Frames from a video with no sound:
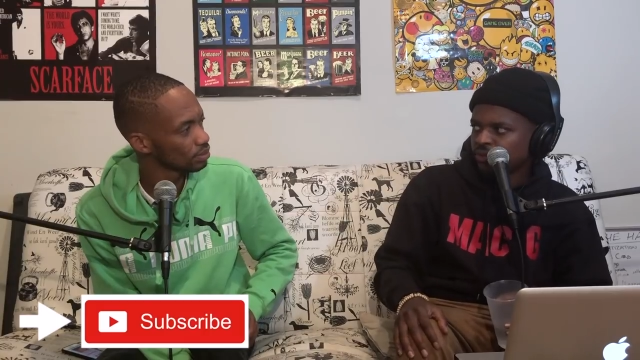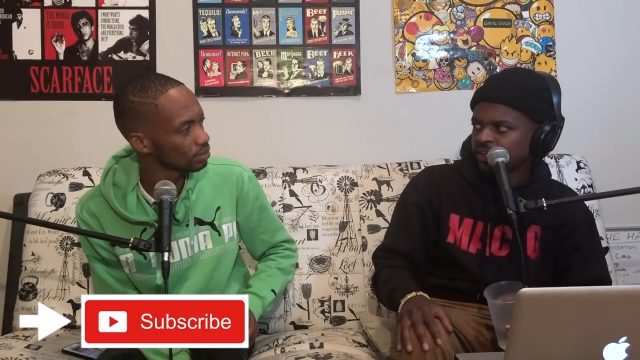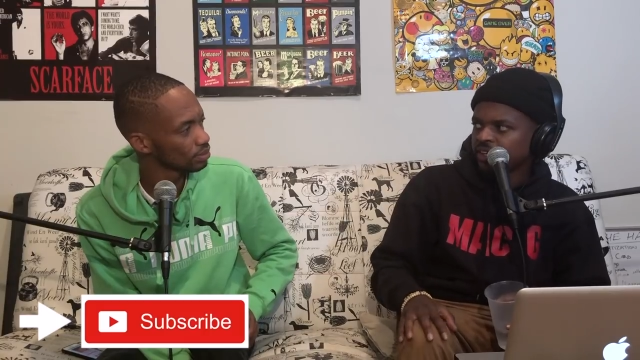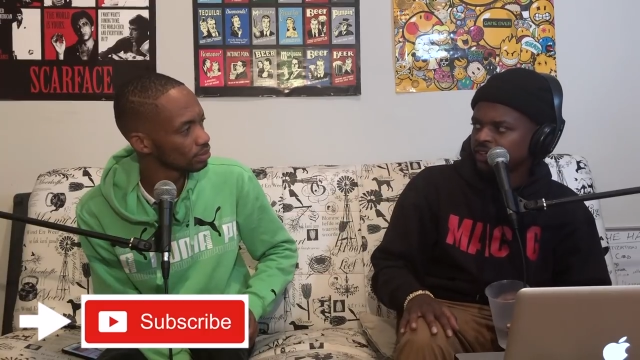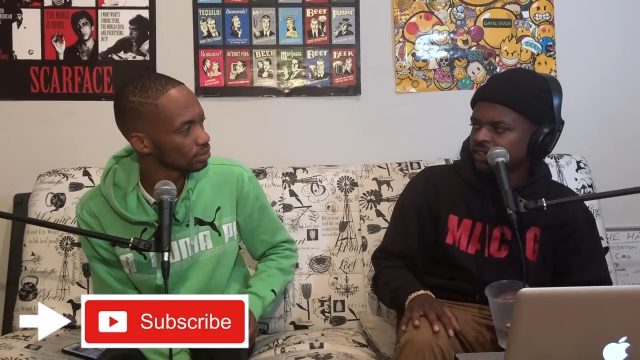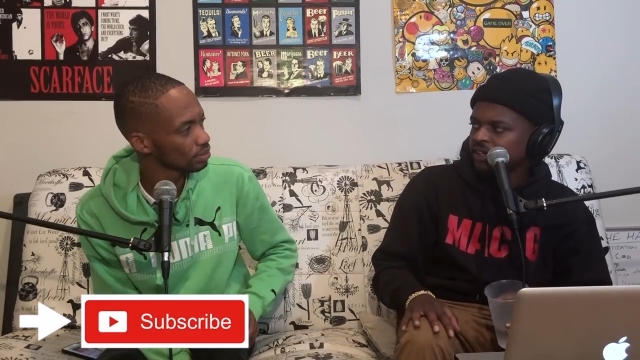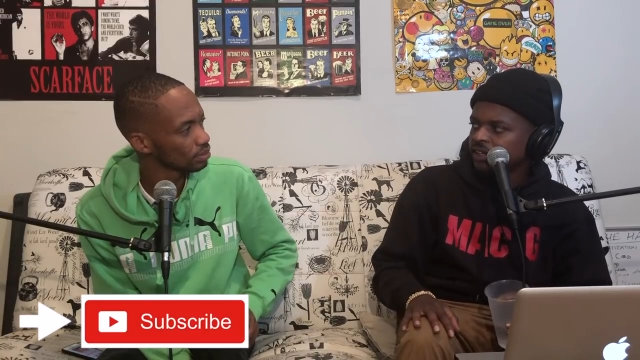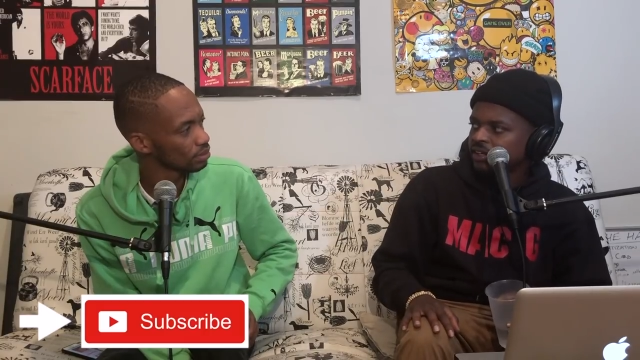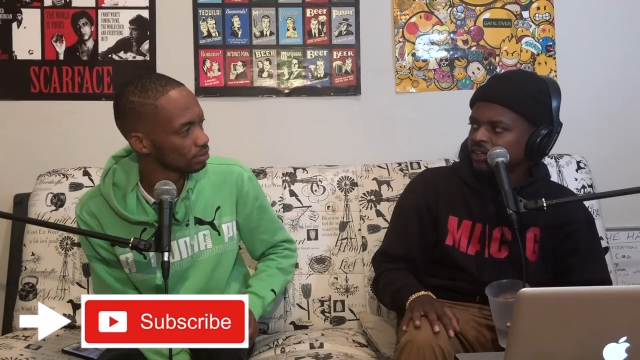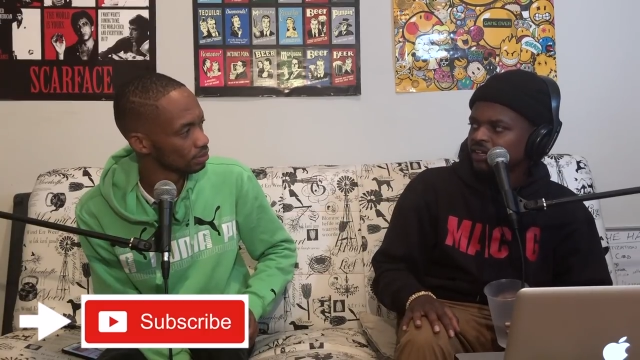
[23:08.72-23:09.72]
Speaker 1: How we can get that?
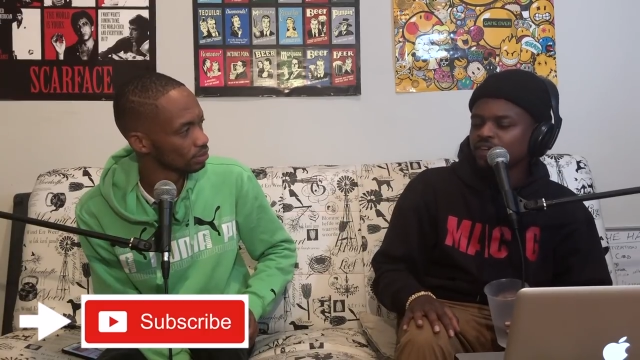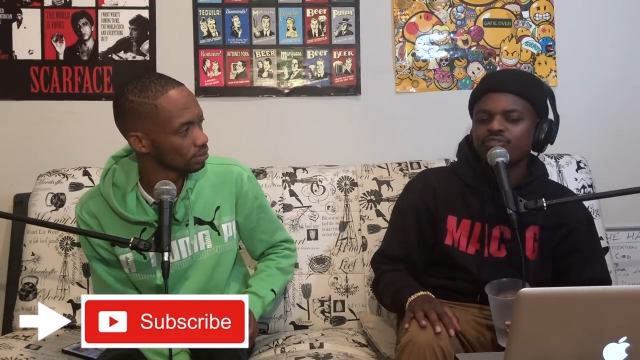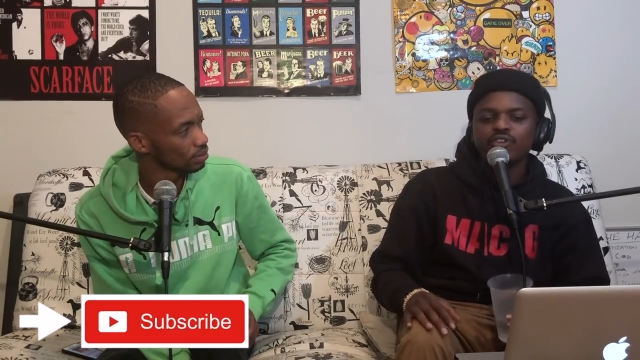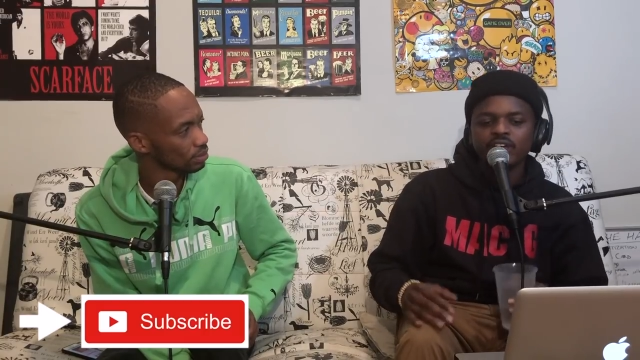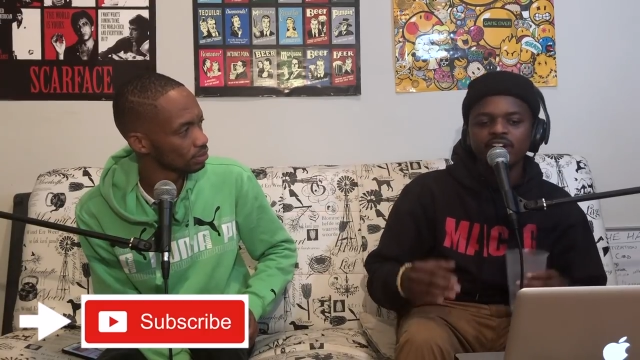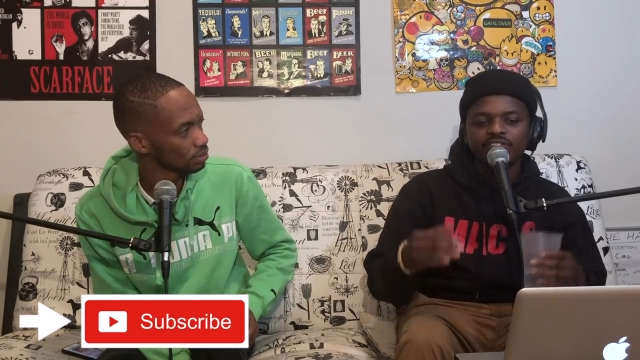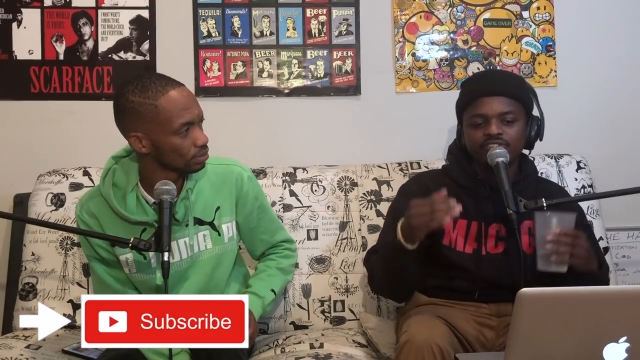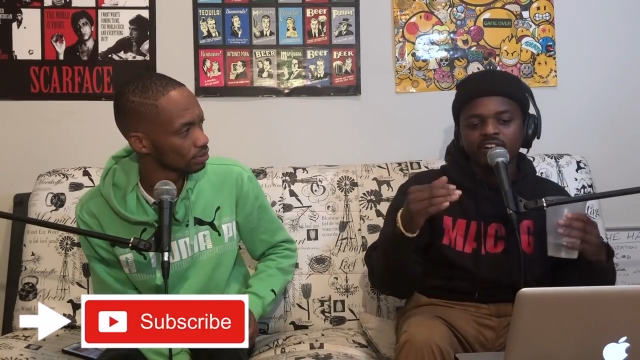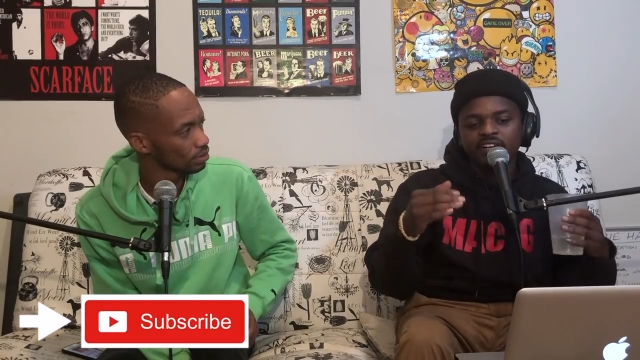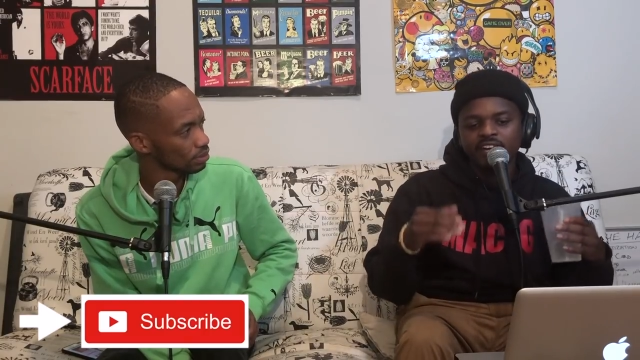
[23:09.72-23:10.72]
Mm. If we had a
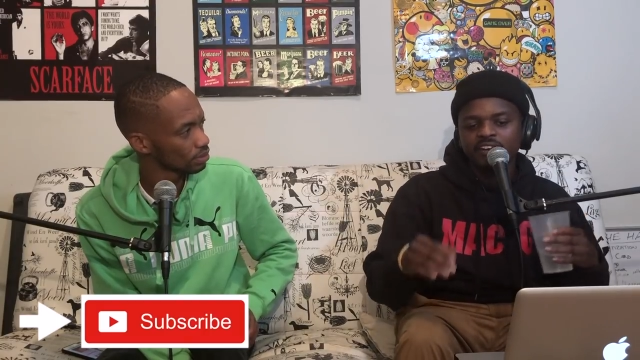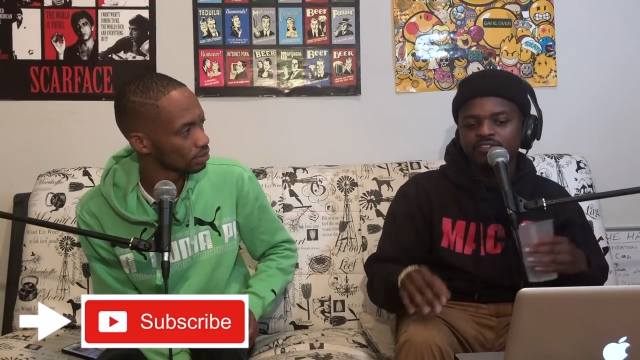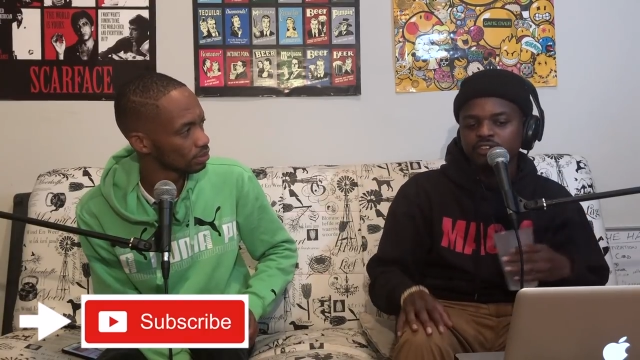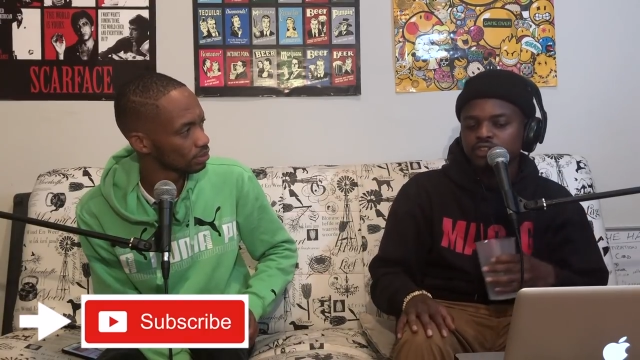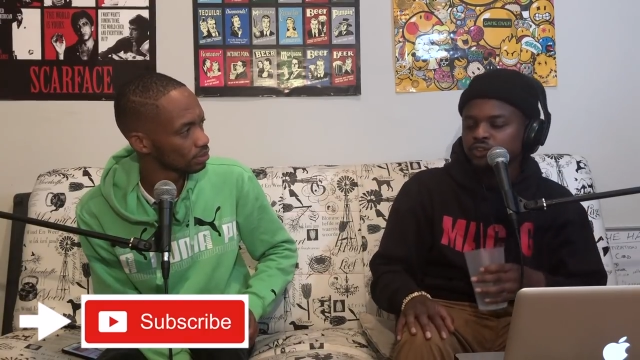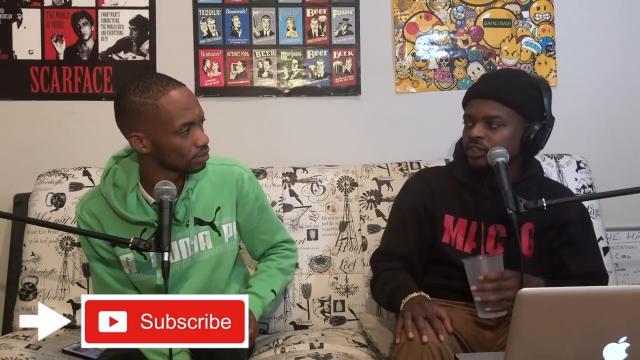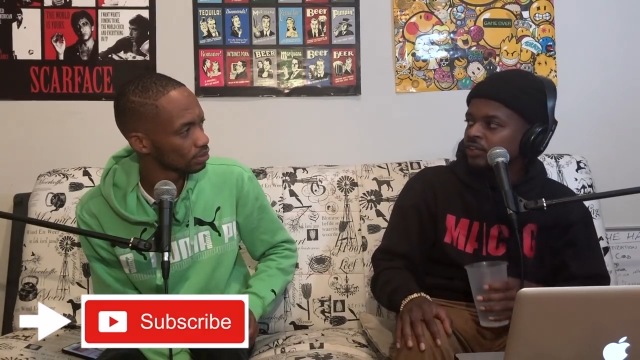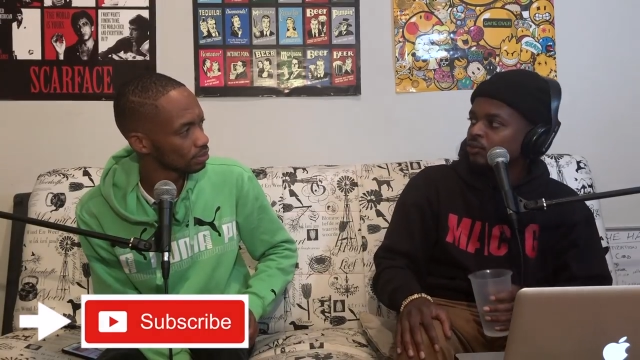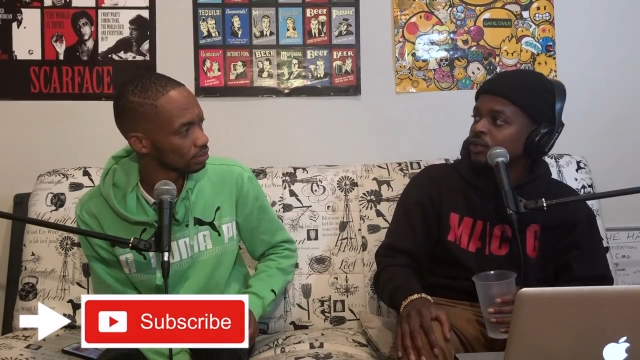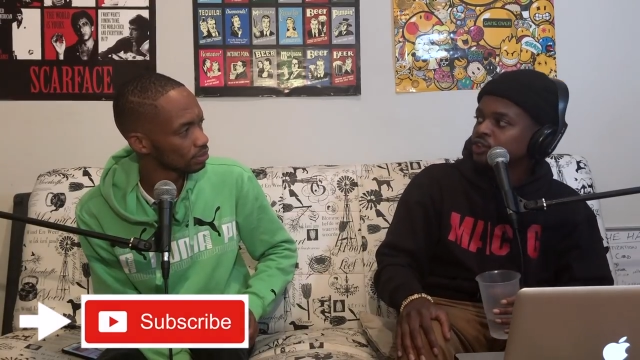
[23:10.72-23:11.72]
fucking advert during
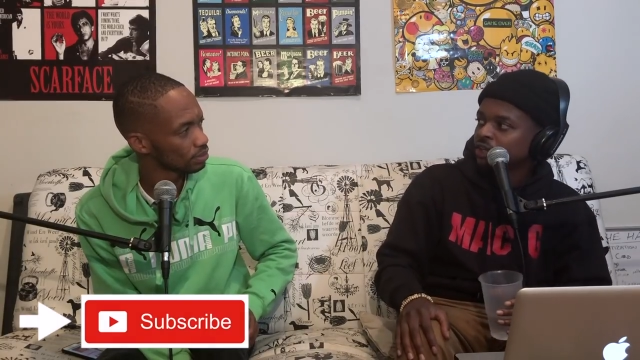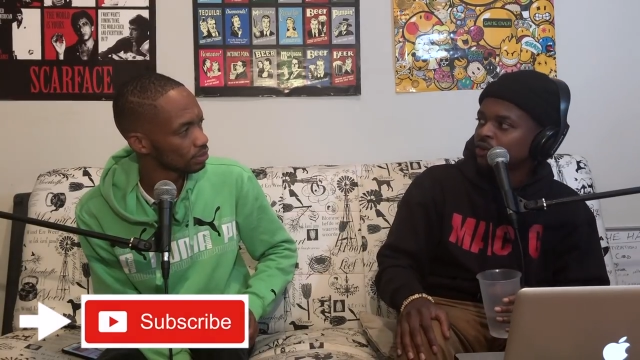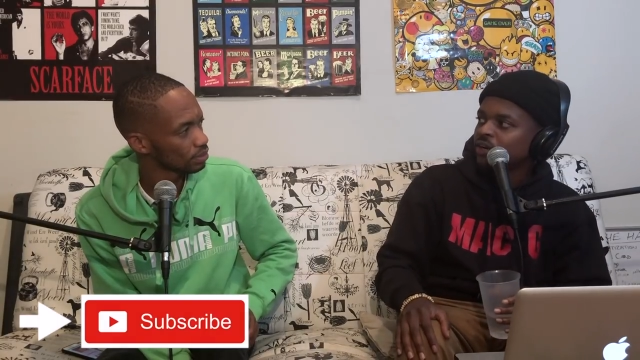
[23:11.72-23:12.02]
Wajola